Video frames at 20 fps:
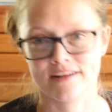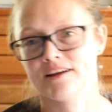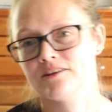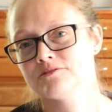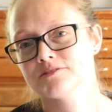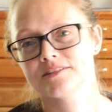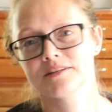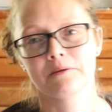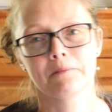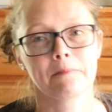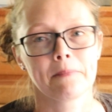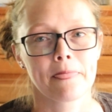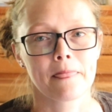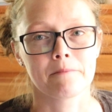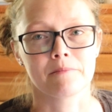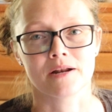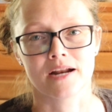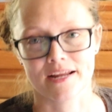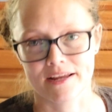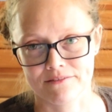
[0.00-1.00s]
out,
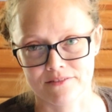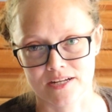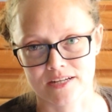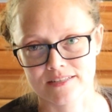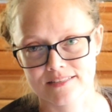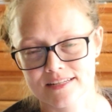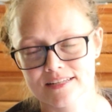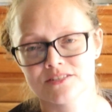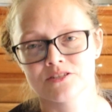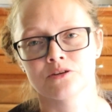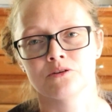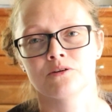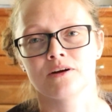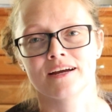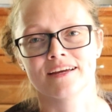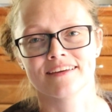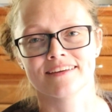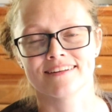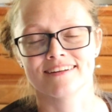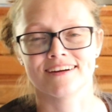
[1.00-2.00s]
but I have not, so
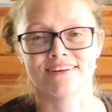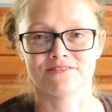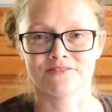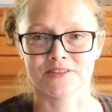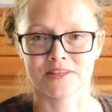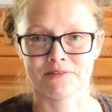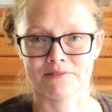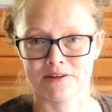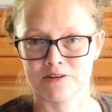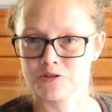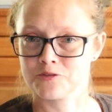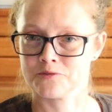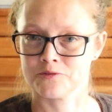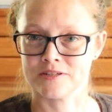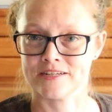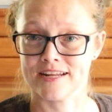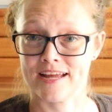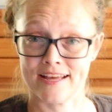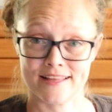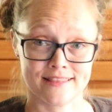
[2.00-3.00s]
I cannot really vouch for
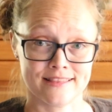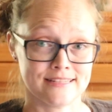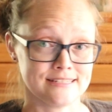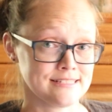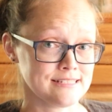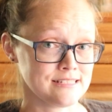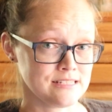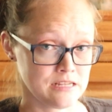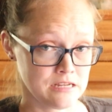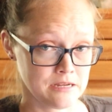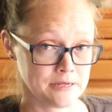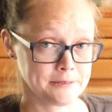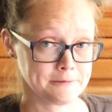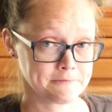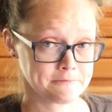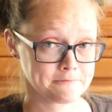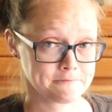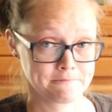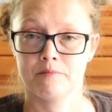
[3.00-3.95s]
it at this time.